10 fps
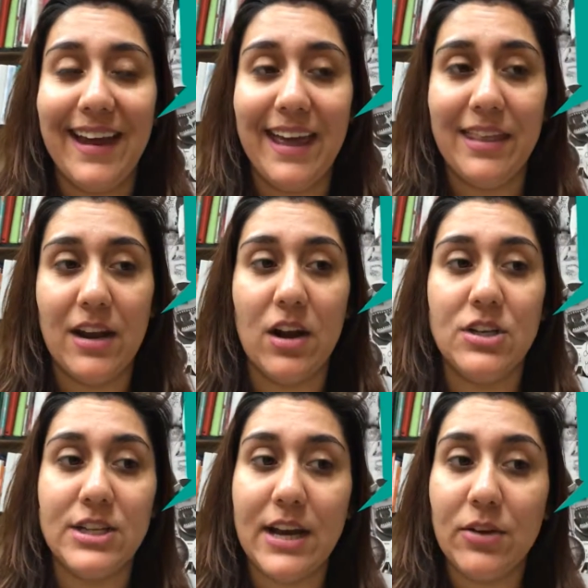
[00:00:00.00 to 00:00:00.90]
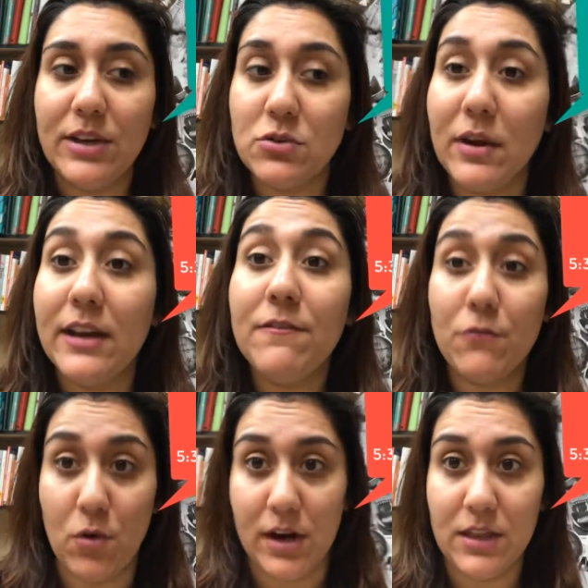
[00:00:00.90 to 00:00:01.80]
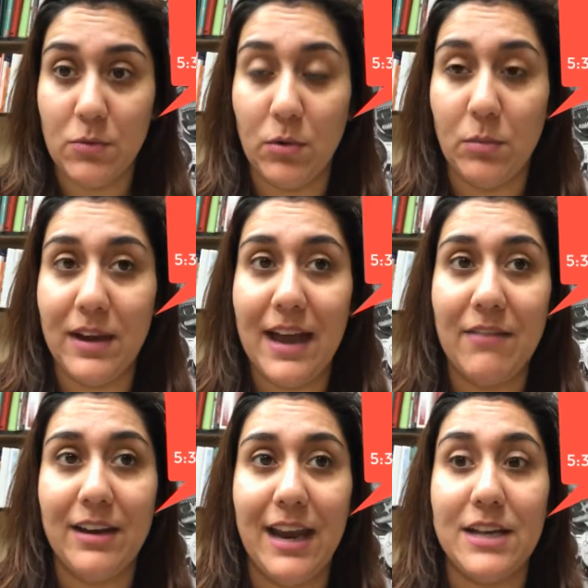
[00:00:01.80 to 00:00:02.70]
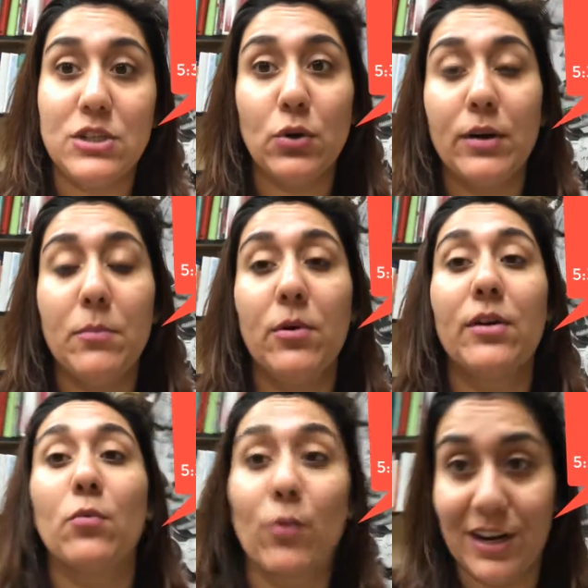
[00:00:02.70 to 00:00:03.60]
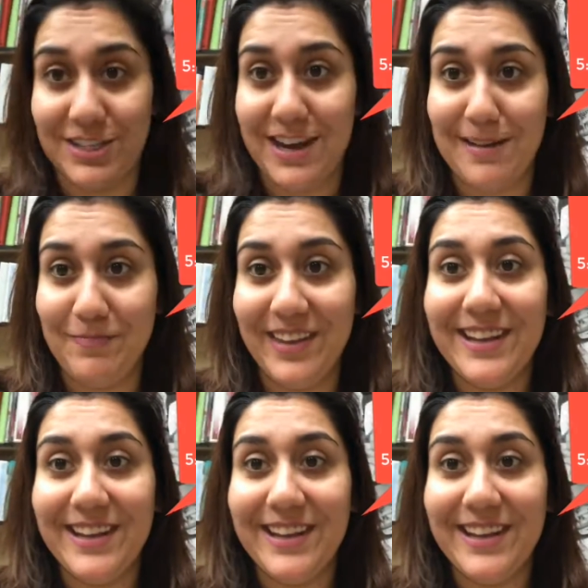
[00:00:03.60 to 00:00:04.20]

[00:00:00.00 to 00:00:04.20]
And then on January 24th, we'll be having a storyboard workshop.